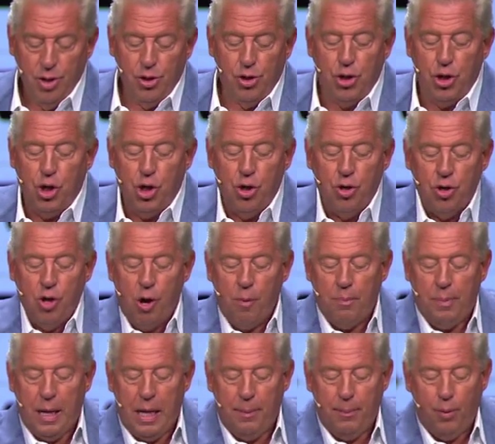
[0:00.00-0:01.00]
Do you know
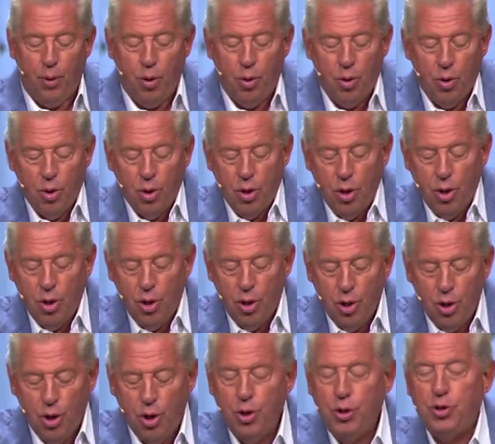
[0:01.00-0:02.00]
people
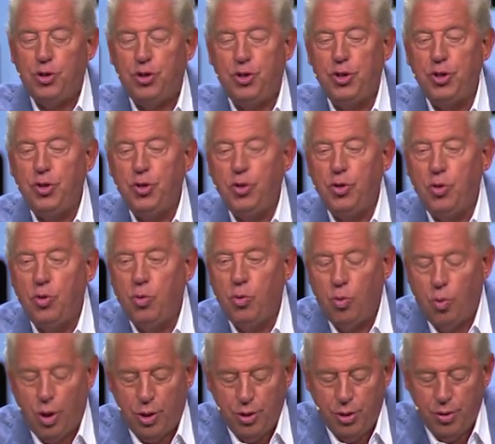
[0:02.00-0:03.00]
who do
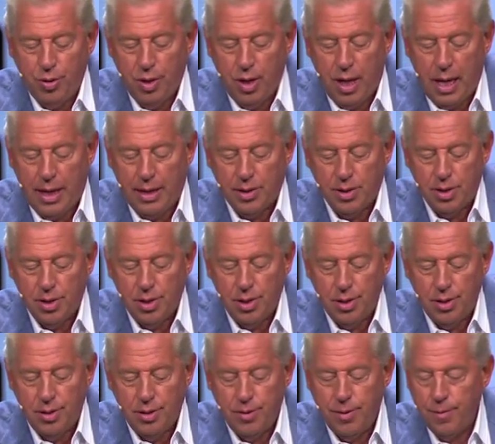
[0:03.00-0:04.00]
what you would like to
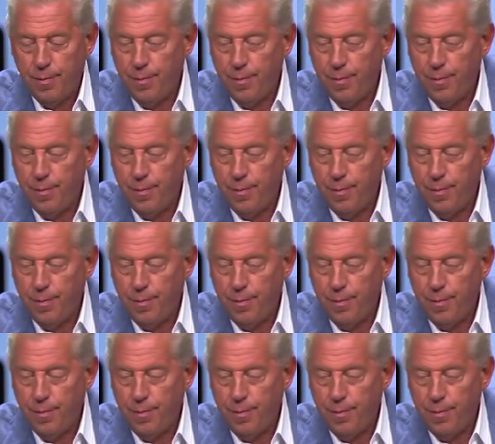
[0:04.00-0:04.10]
do?